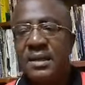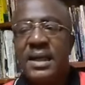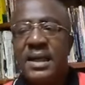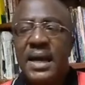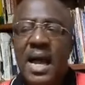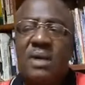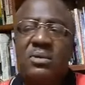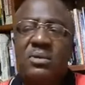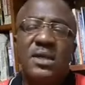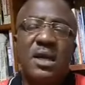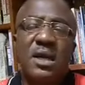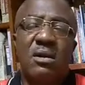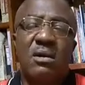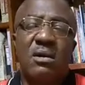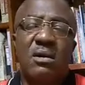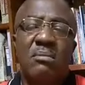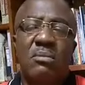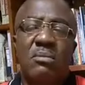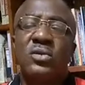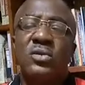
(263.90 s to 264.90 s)
The
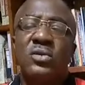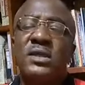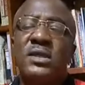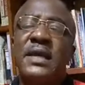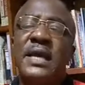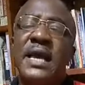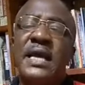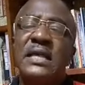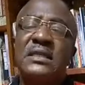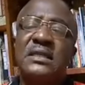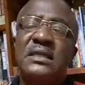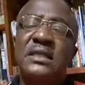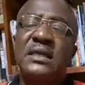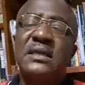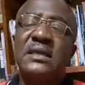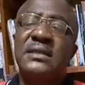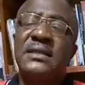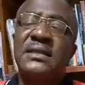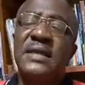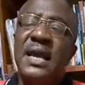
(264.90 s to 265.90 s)
counselor must
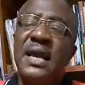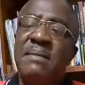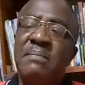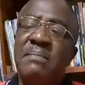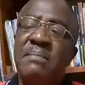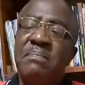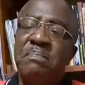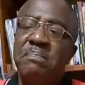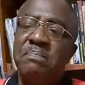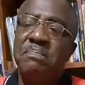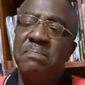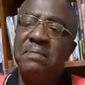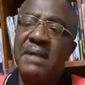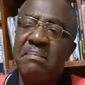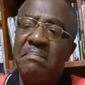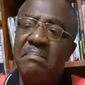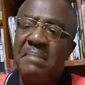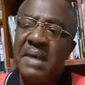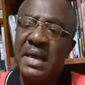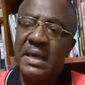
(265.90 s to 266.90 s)
gauge the
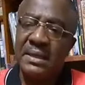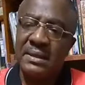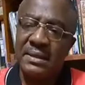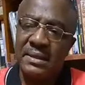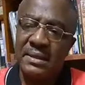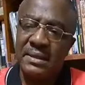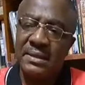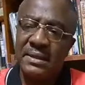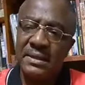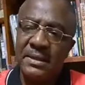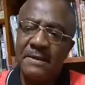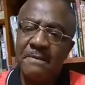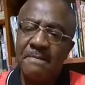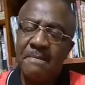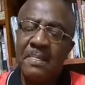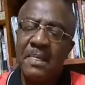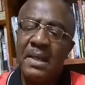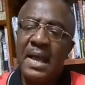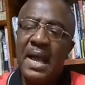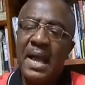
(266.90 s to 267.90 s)
temperament
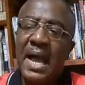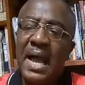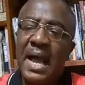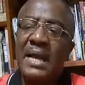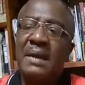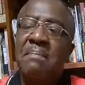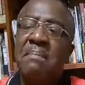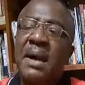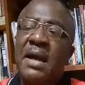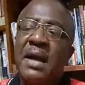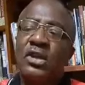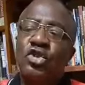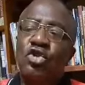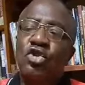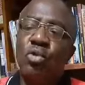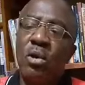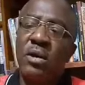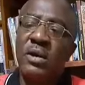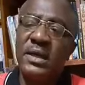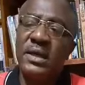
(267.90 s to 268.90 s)
and
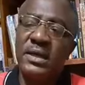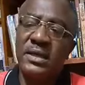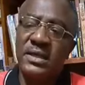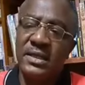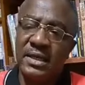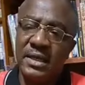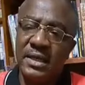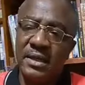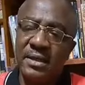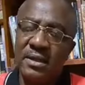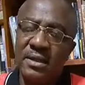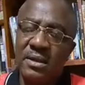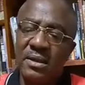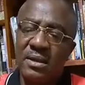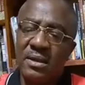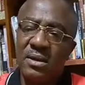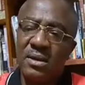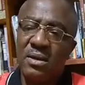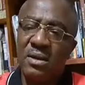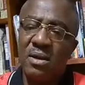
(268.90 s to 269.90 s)
maturity
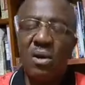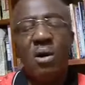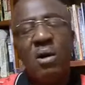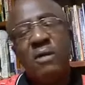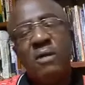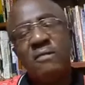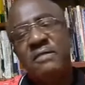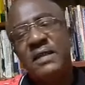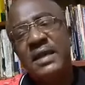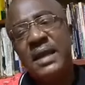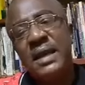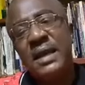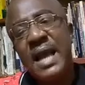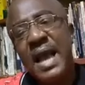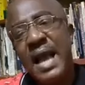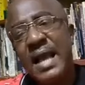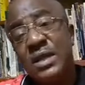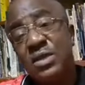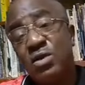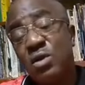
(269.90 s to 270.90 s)
of the
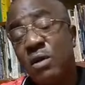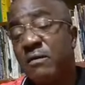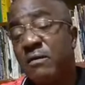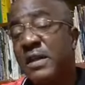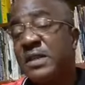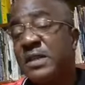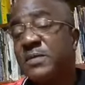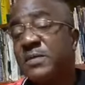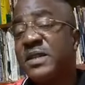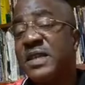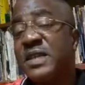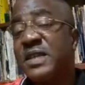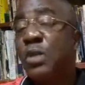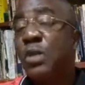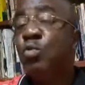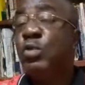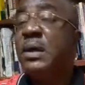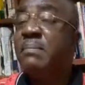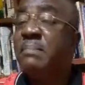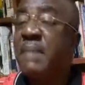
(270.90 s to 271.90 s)
guys, or especially
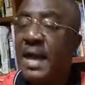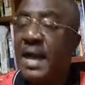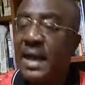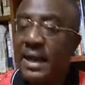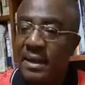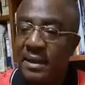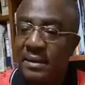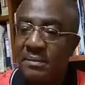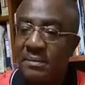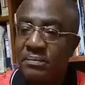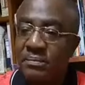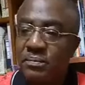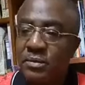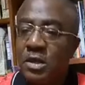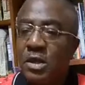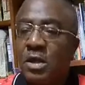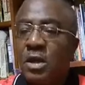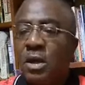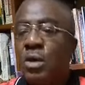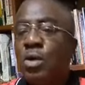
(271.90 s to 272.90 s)
women.
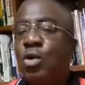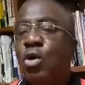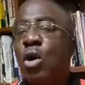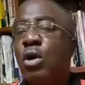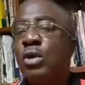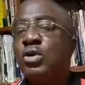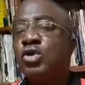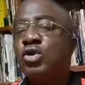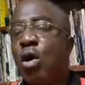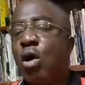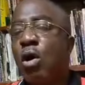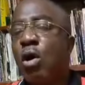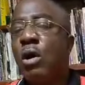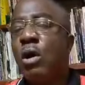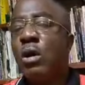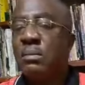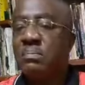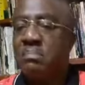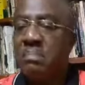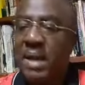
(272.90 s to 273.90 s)
Not all
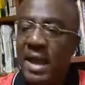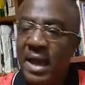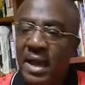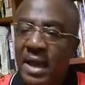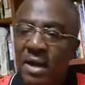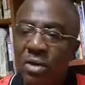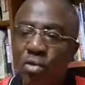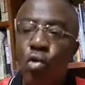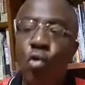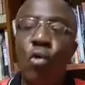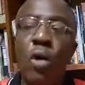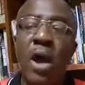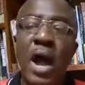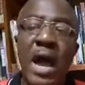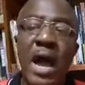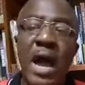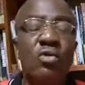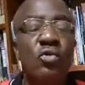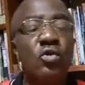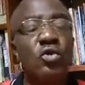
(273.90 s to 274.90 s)
men could
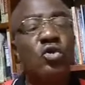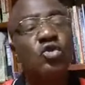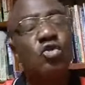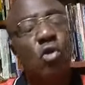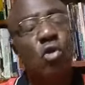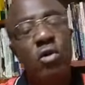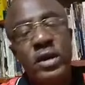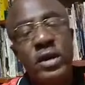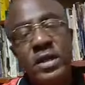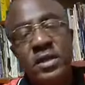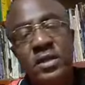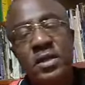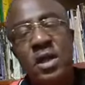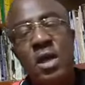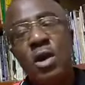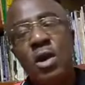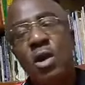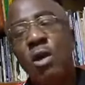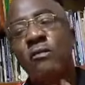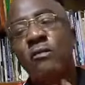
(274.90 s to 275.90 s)
handle stories
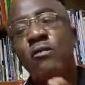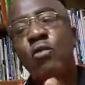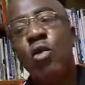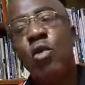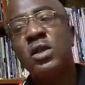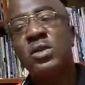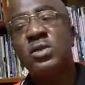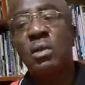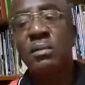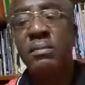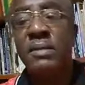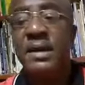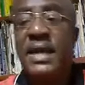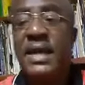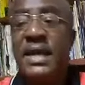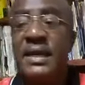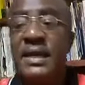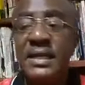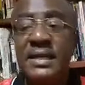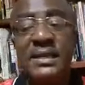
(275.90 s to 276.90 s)
of what some
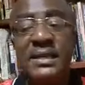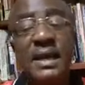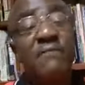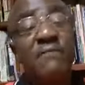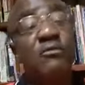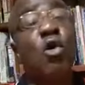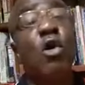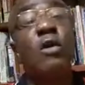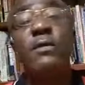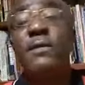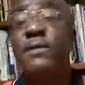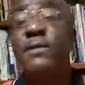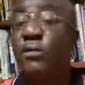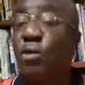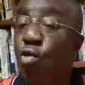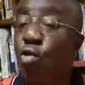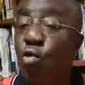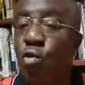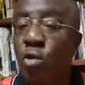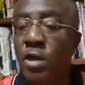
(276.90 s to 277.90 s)
ladies have gone
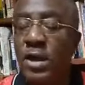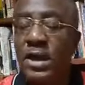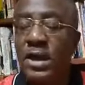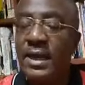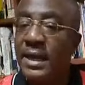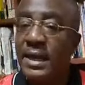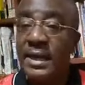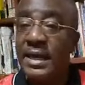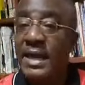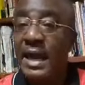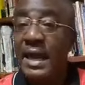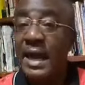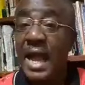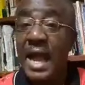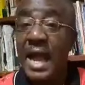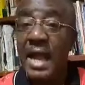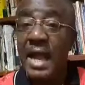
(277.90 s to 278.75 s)
through in their lives.